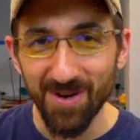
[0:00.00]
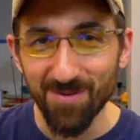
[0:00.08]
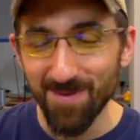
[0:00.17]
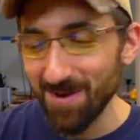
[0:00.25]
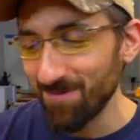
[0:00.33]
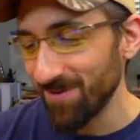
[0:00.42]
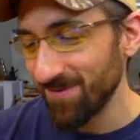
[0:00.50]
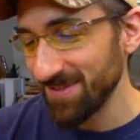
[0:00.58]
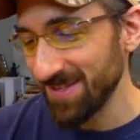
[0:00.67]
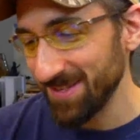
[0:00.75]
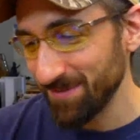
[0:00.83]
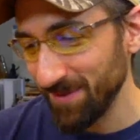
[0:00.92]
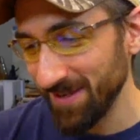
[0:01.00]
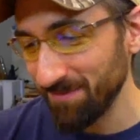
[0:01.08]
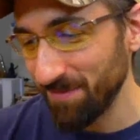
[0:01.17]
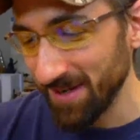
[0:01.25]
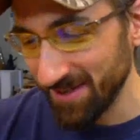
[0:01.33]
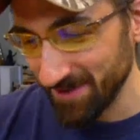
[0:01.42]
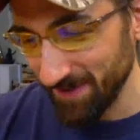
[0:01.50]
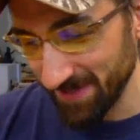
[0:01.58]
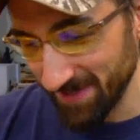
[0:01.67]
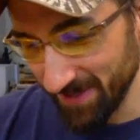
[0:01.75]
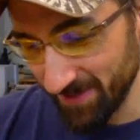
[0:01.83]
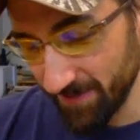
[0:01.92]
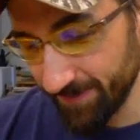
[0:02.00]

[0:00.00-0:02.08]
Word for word: or metamorphoses, but but it does make sense.